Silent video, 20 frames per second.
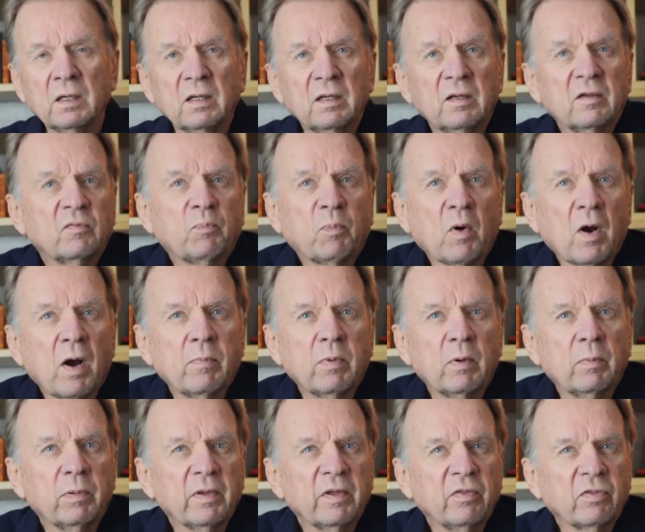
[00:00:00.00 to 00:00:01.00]
is
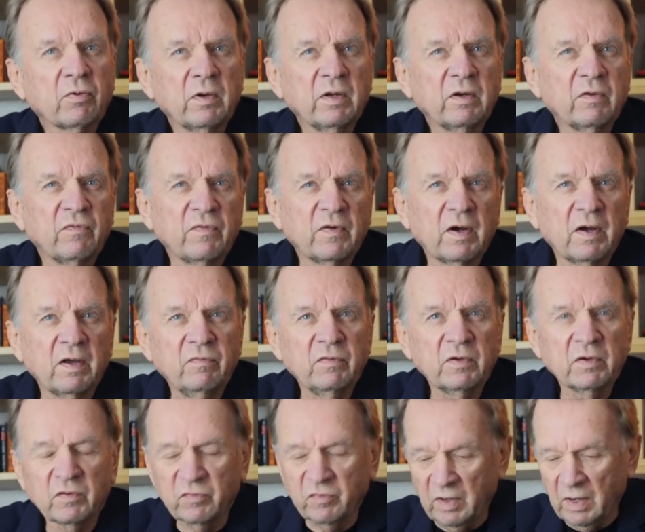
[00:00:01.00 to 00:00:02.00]
probably three to five
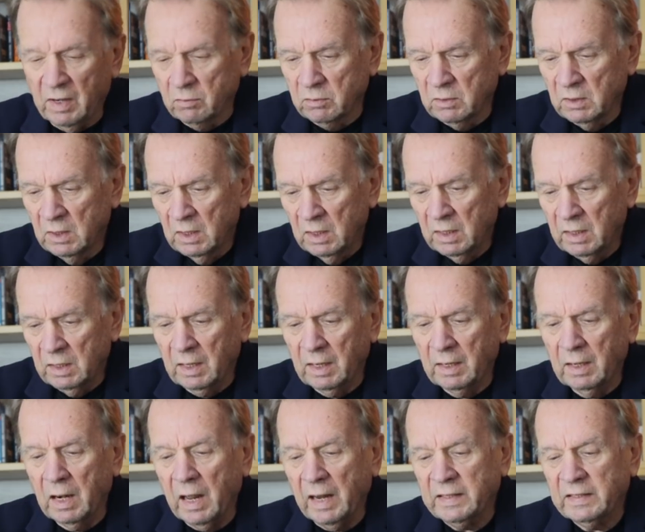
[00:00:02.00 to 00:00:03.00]
years out, and
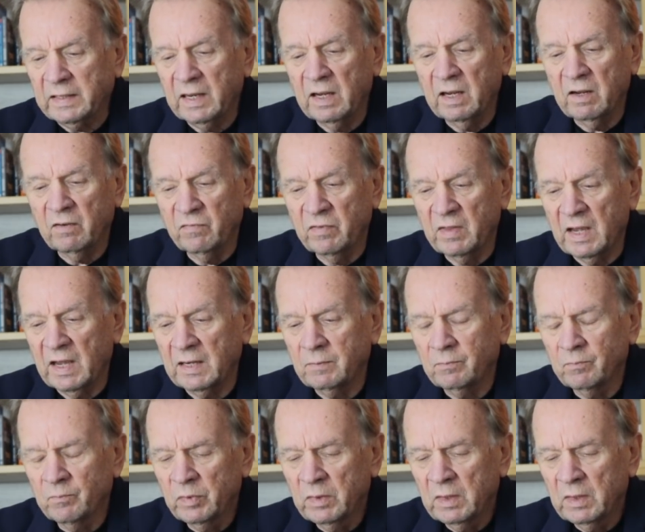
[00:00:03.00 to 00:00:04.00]
I'd like to have that